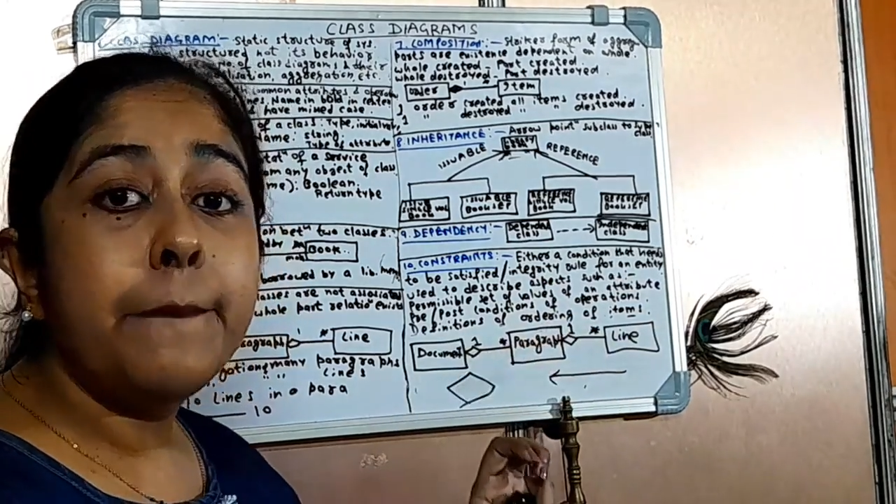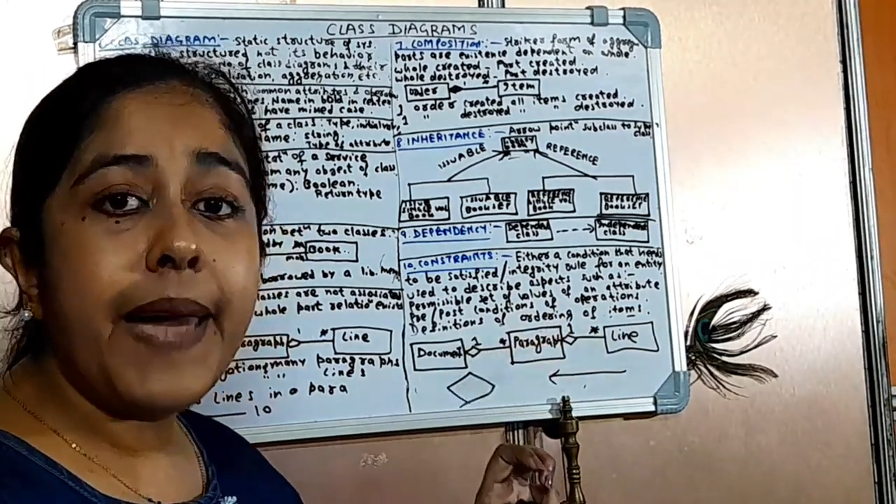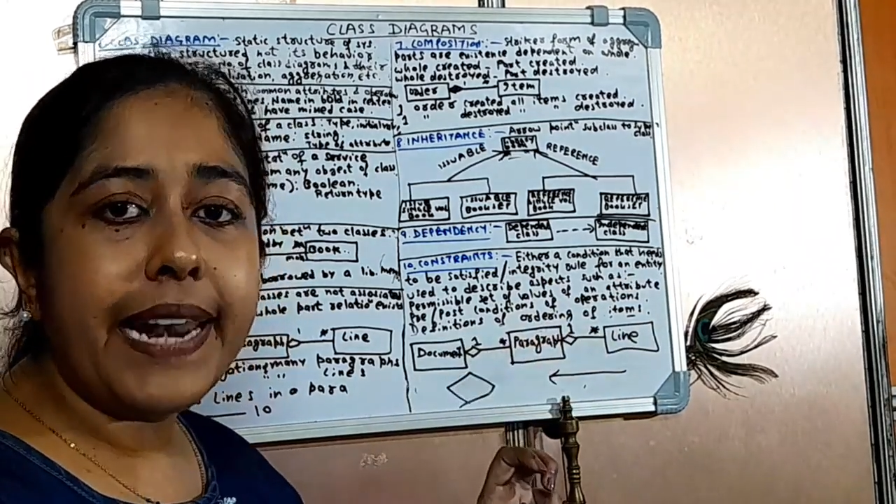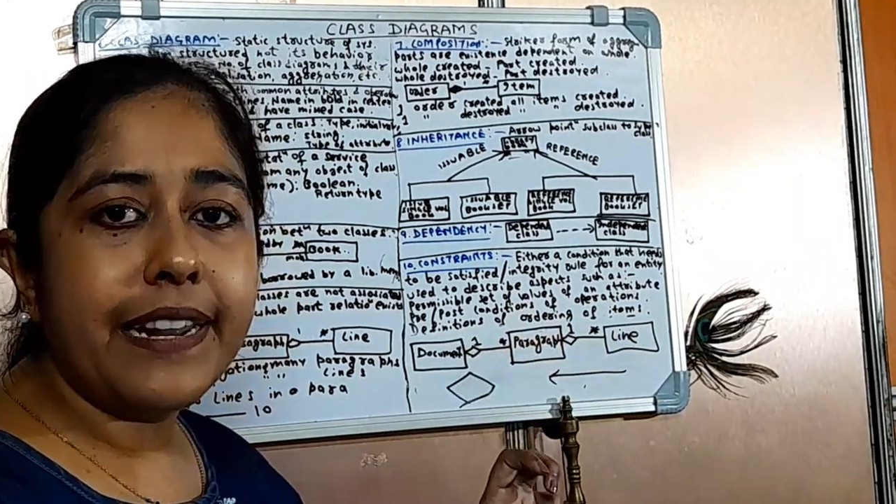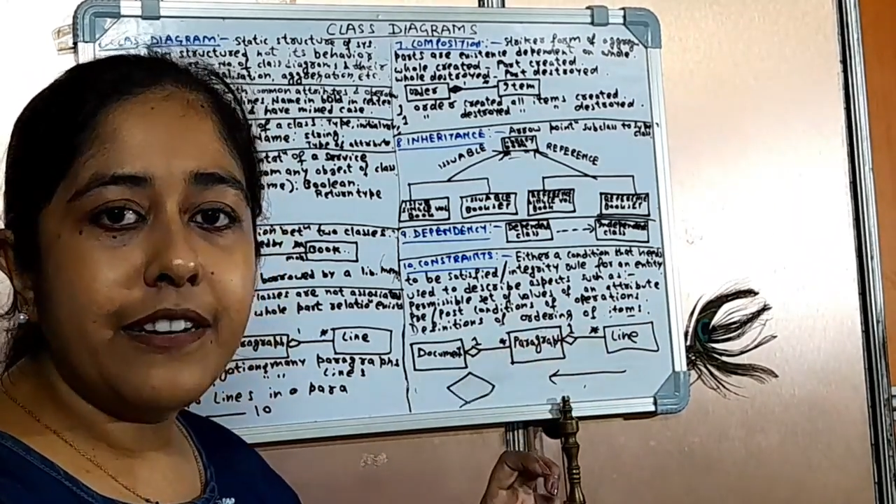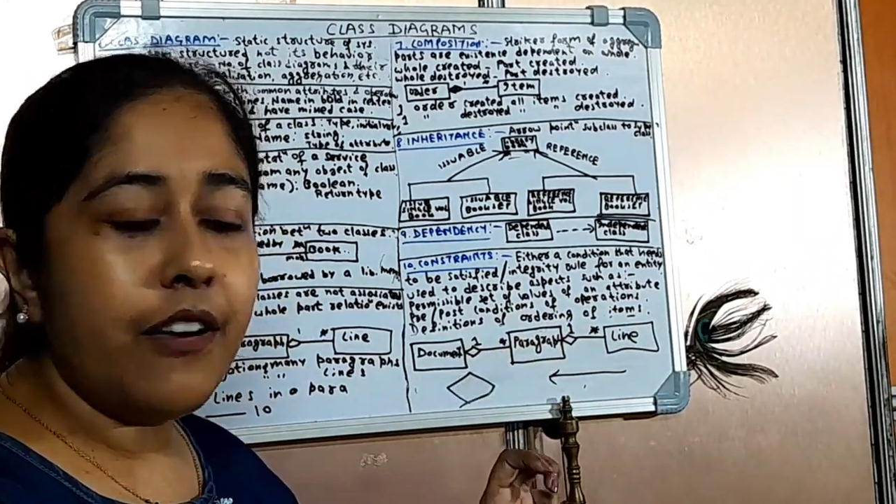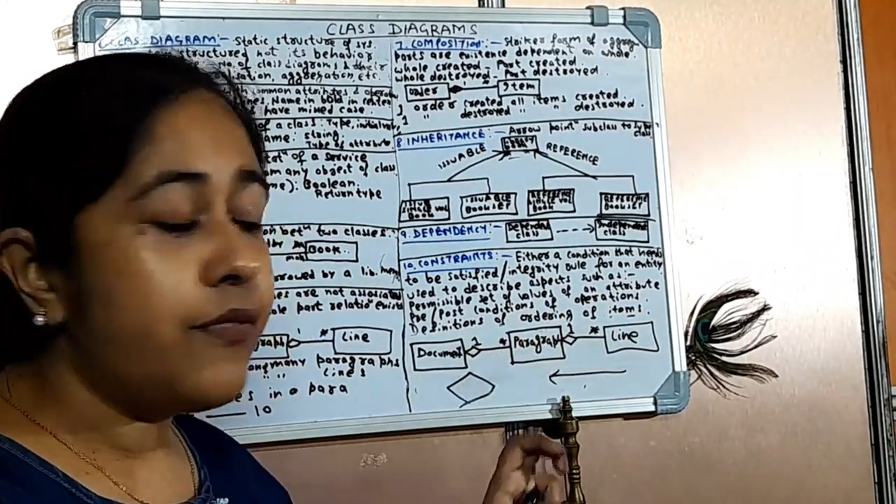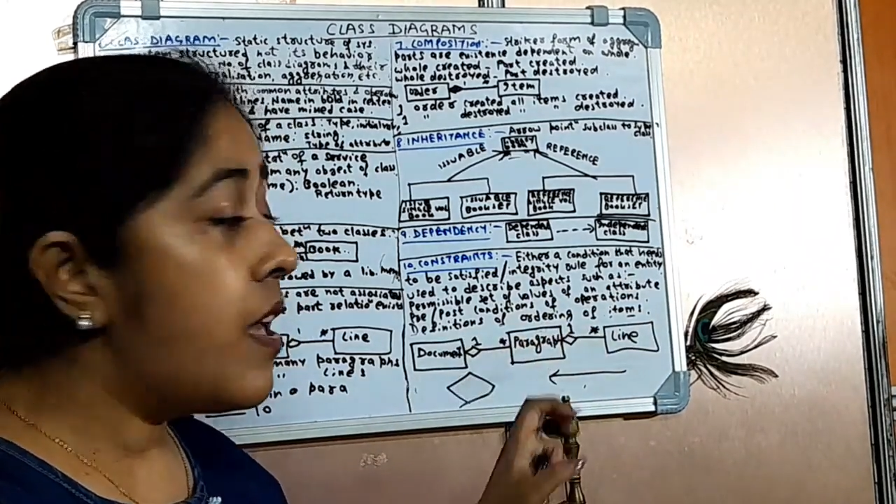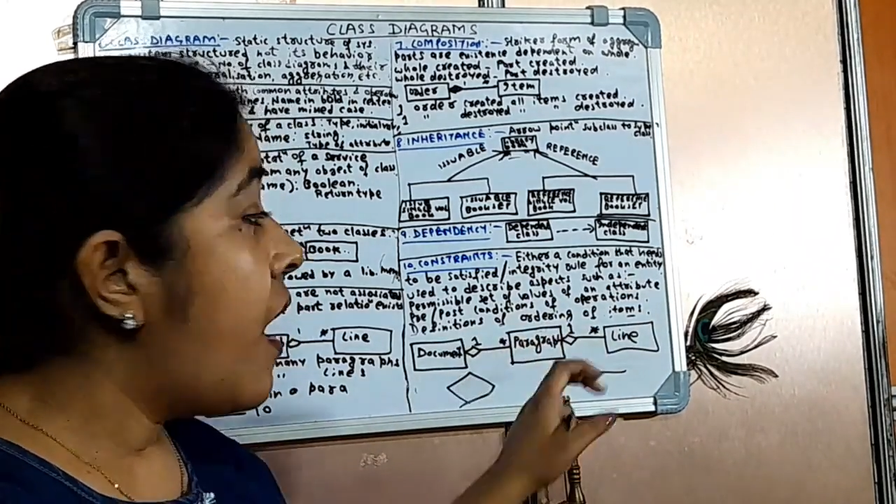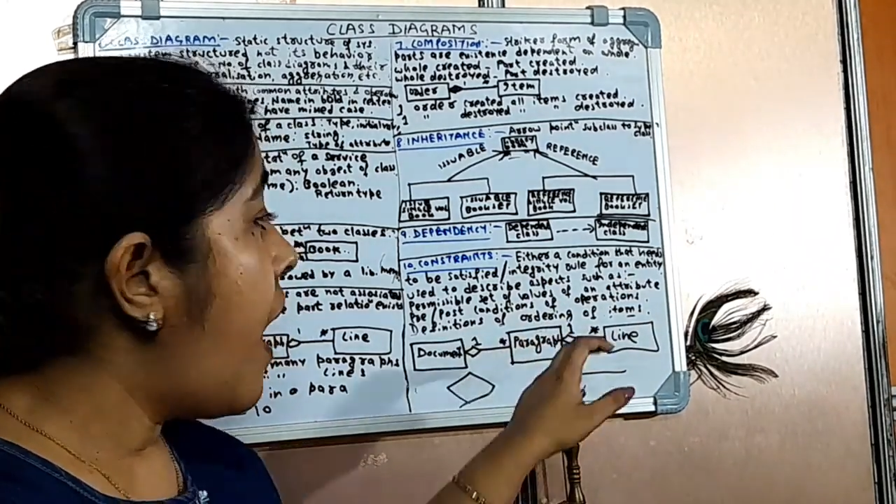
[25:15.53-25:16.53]
paragraph.
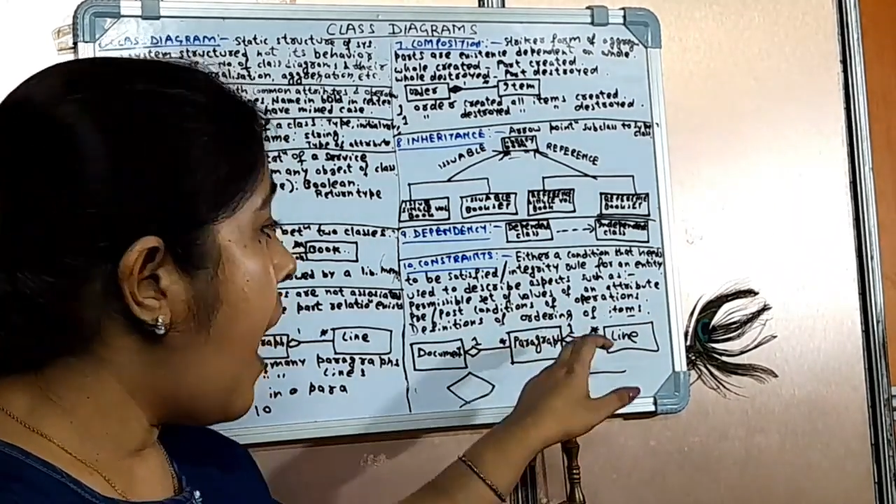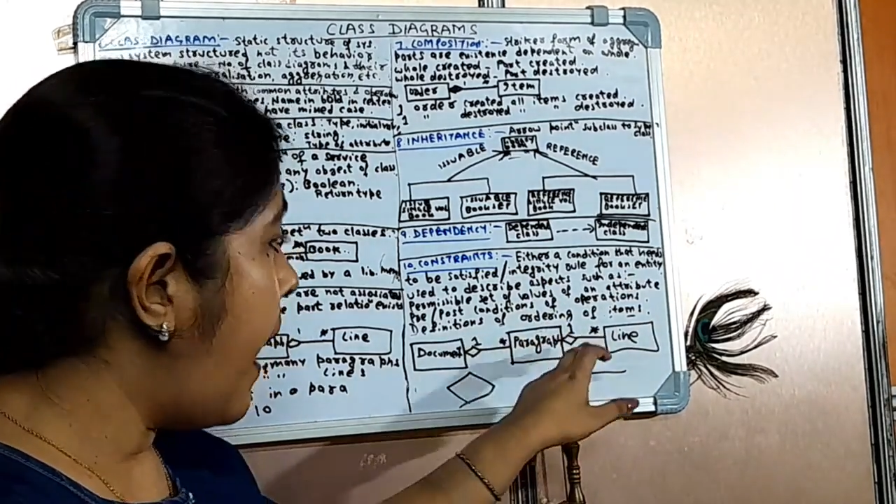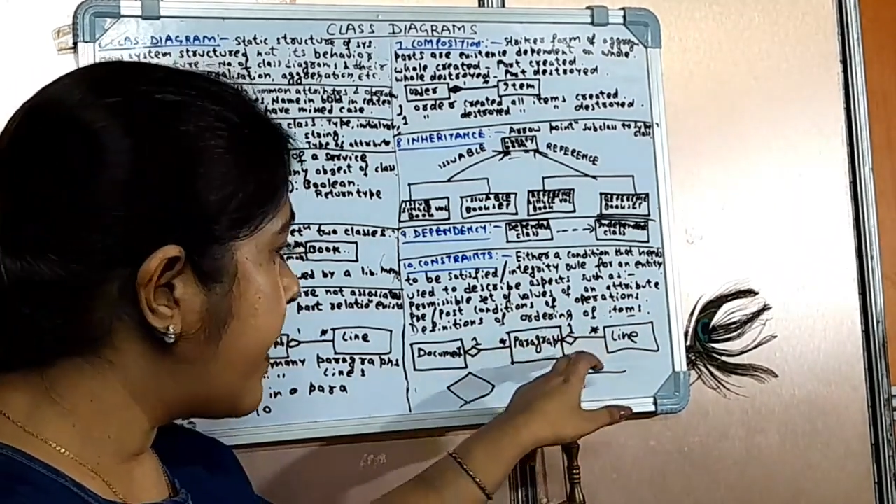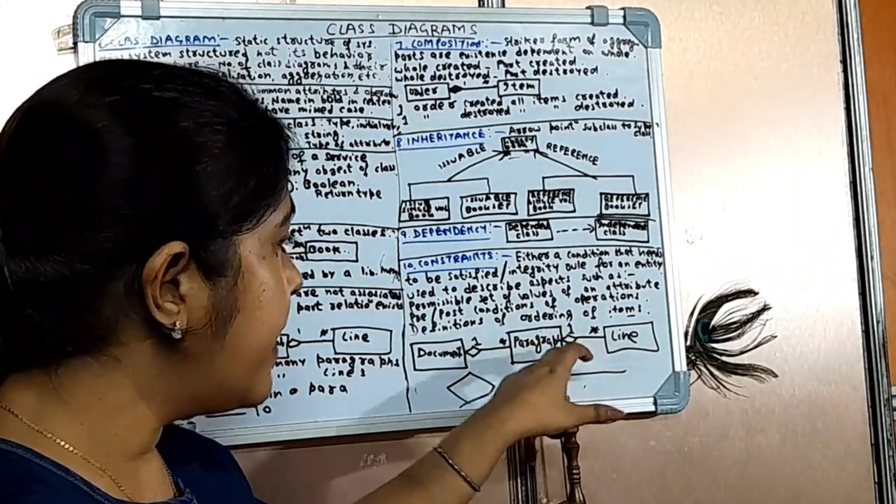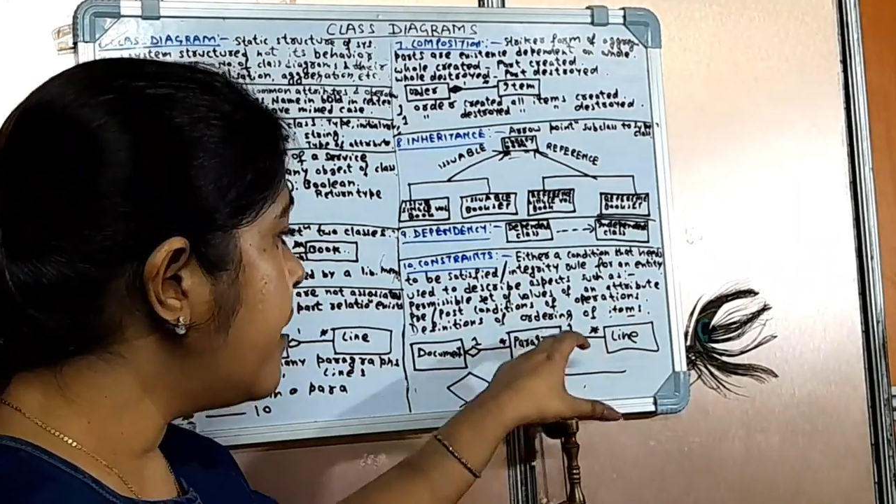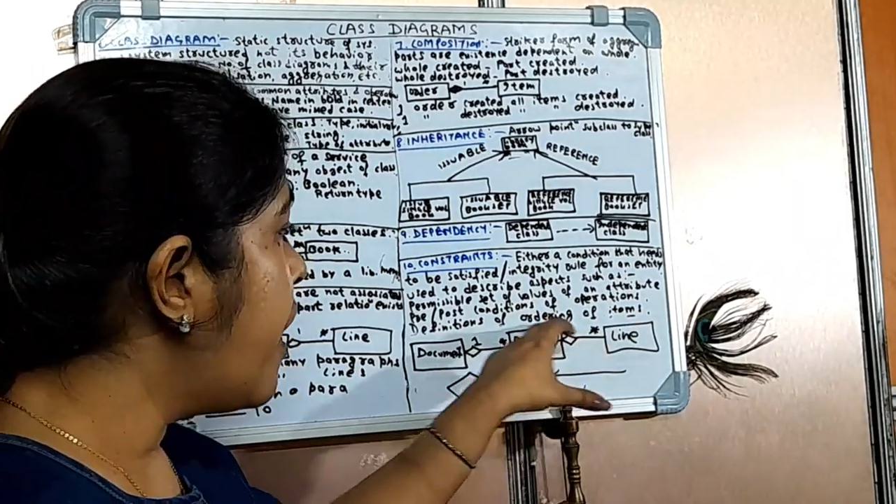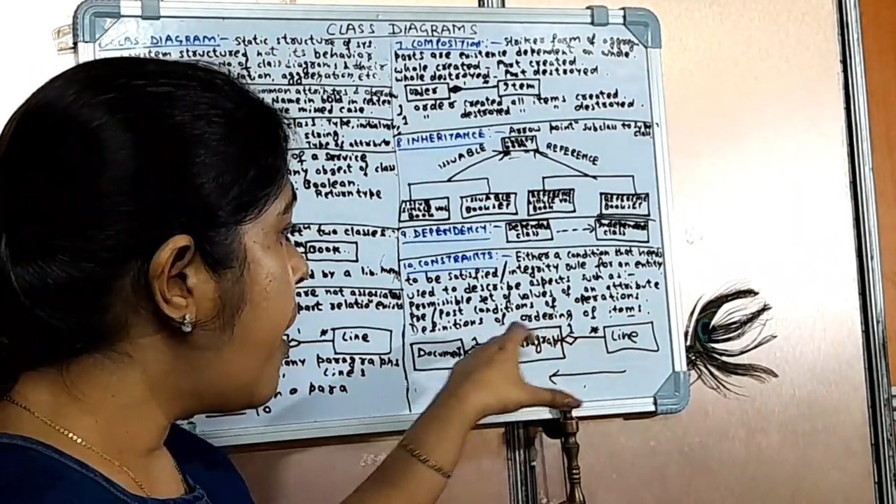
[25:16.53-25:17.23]
Again,